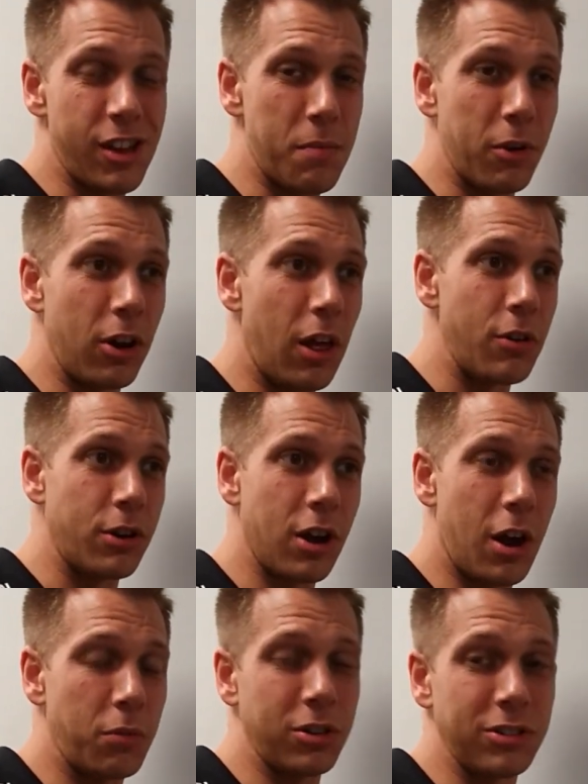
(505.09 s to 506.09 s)
I'm on low
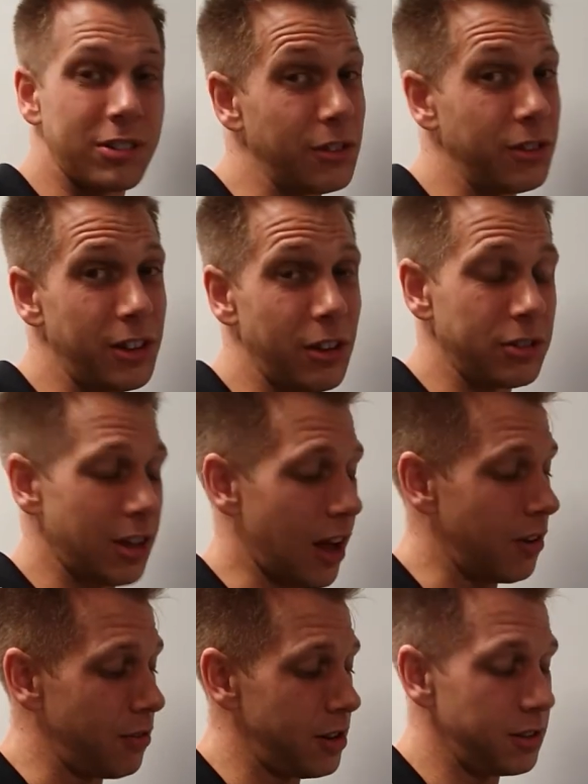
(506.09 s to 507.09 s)
carbs. So I still need those
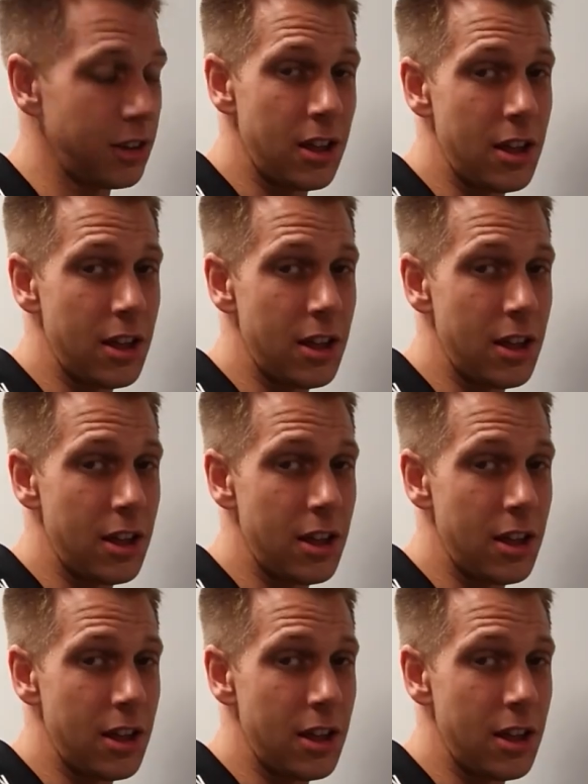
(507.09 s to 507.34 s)
calories.